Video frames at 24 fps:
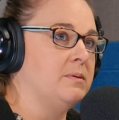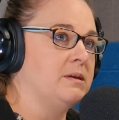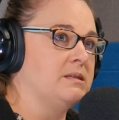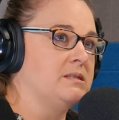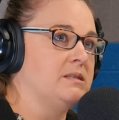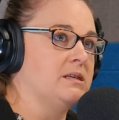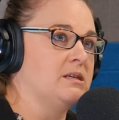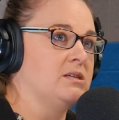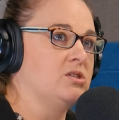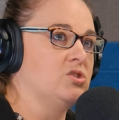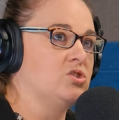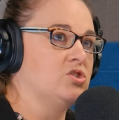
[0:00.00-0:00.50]

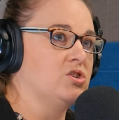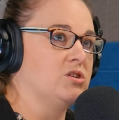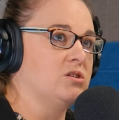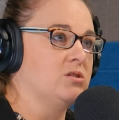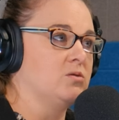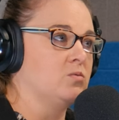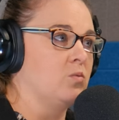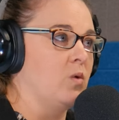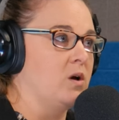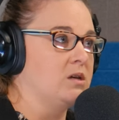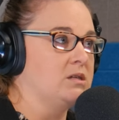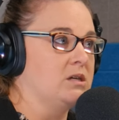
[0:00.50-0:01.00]
business
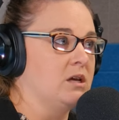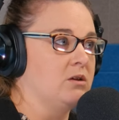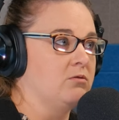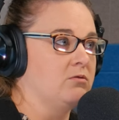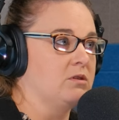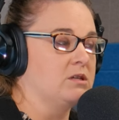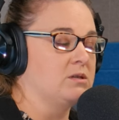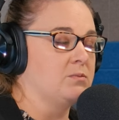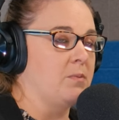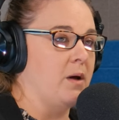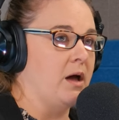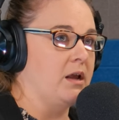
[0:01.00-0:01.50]
just wasn't
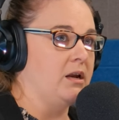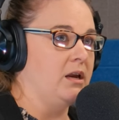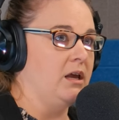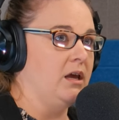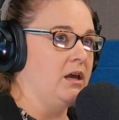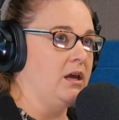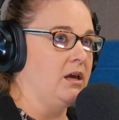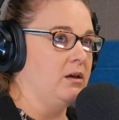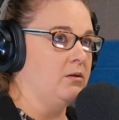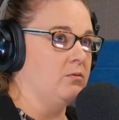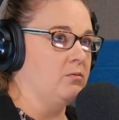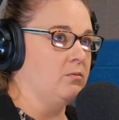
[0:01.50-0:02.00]

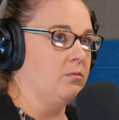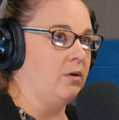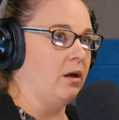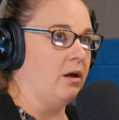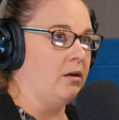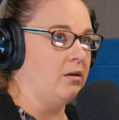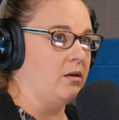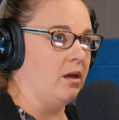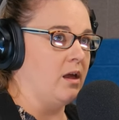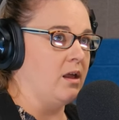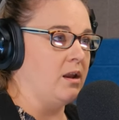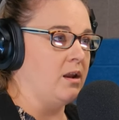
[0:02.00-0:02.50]
responding. It
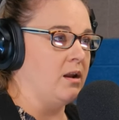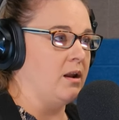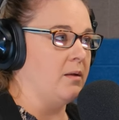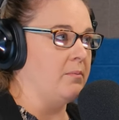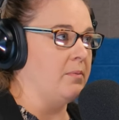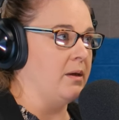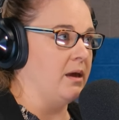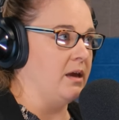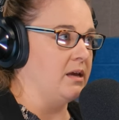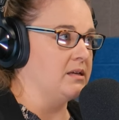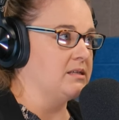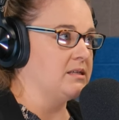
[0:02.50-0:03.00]
ended up
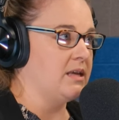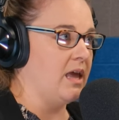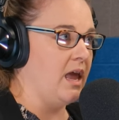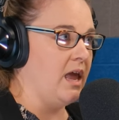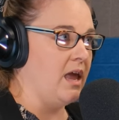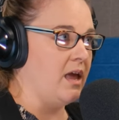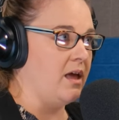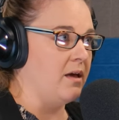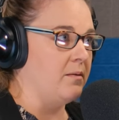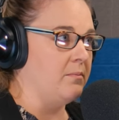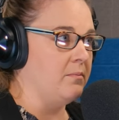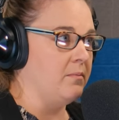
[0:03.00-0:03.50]
being a
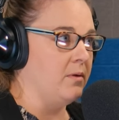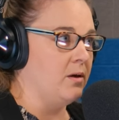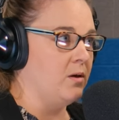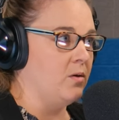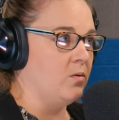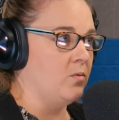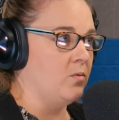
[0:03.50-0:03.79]
scam,